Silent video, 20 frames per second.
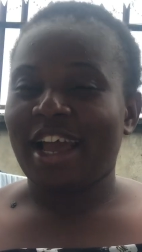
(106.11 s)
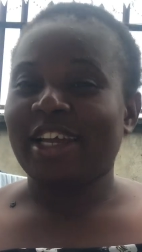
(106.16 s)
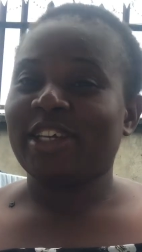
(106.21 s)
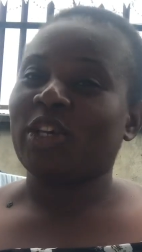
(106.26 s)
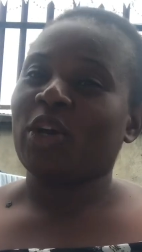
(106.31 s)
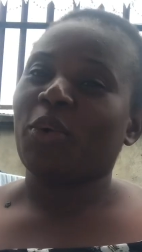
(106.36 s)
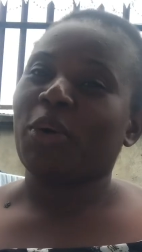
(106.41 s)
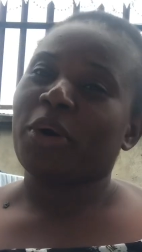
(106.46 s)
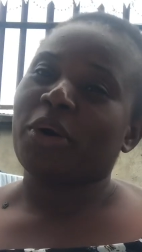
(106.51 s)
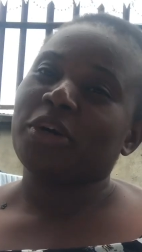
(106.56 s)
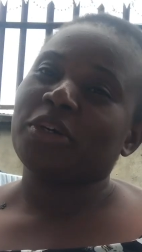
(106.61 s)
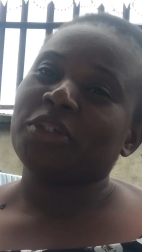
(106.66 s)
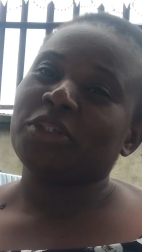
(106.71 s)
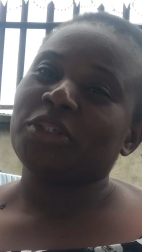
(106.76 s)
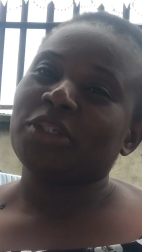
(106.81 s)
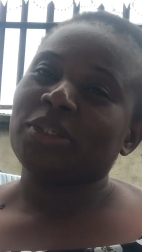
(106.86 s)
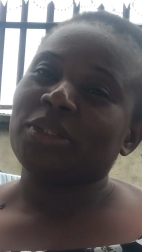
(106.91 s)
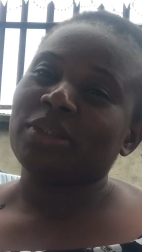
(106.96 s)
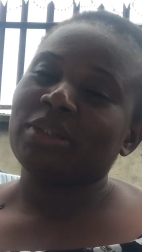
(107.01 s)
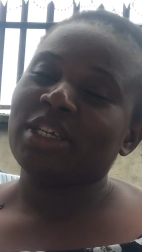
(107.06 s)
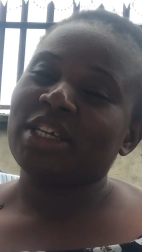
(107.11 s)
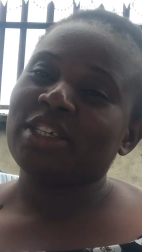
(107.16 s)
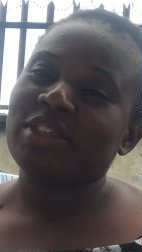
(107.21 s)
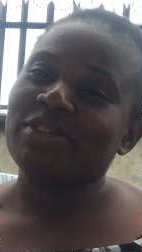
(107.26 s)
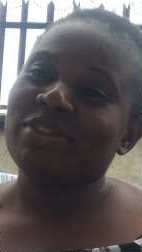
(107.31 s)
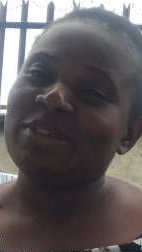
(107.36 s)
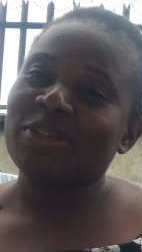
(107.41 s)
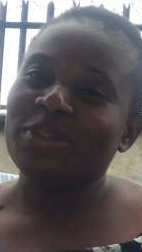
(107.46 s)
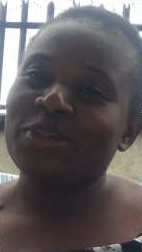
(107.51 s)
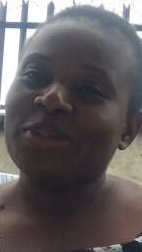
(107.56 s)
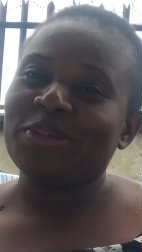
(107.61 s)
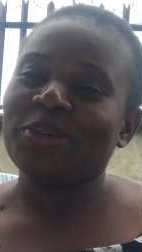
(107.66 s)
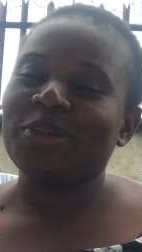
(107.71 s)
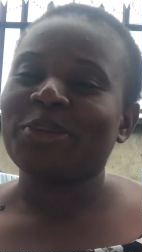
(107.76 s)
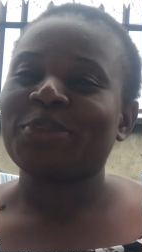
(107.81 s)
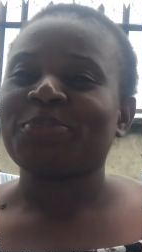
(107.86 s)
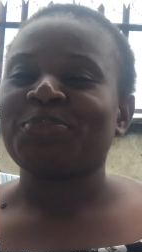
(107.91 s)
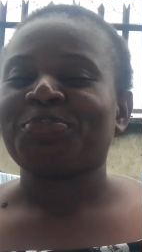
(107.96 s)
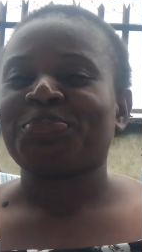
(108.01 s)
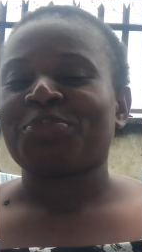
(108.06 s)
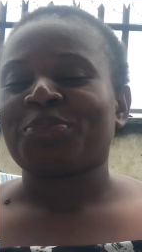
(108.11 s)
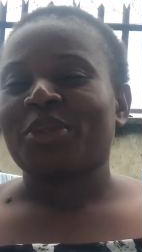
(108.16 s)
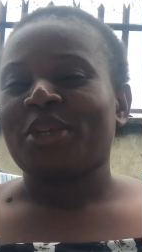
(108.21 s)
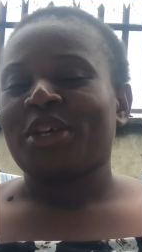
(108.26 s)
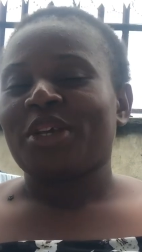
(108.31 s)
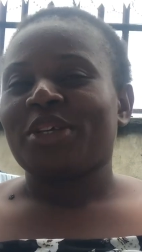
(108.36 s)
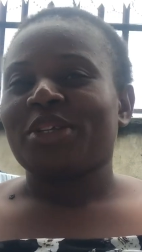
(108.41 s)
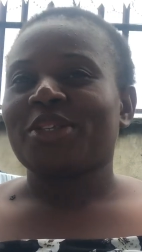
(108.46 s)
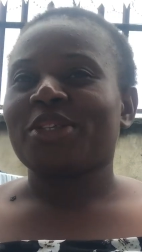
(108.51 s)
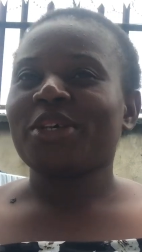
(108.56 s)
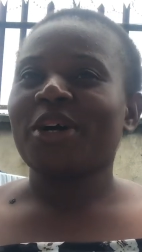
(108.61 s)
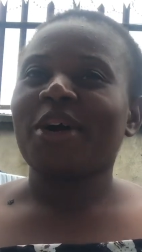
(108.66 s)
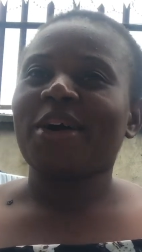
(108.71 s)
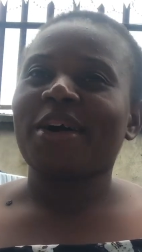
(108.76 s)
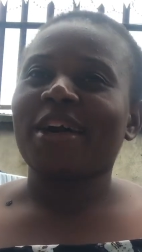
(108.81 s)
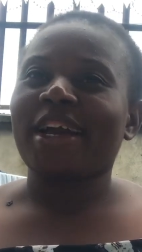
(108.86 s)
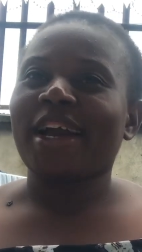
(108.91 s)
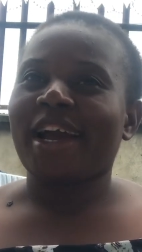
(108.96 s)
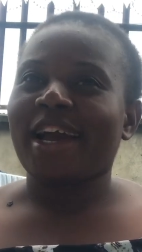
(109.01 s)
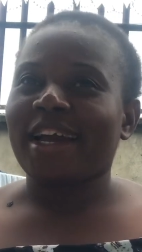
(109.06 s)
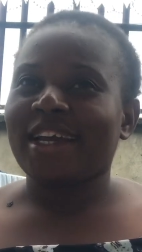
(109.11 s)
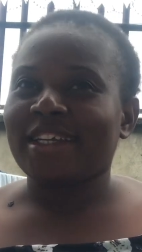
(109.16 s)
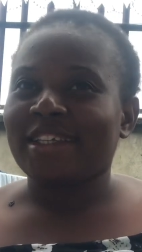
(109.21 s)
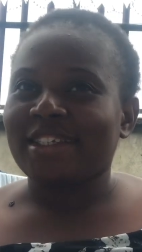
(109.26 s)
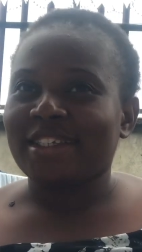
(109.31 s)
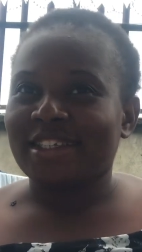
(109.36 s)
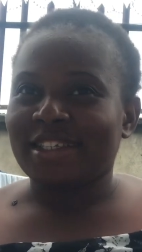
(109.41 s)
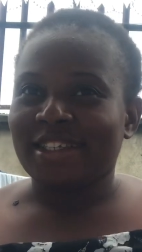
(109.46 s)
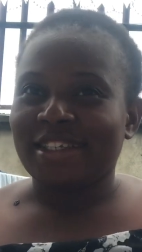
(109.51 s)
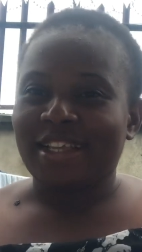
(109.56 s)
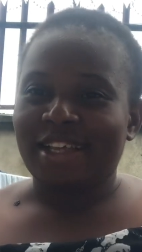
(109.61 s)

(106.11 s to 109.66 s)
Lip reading: and you're welcome to today's video. So guys,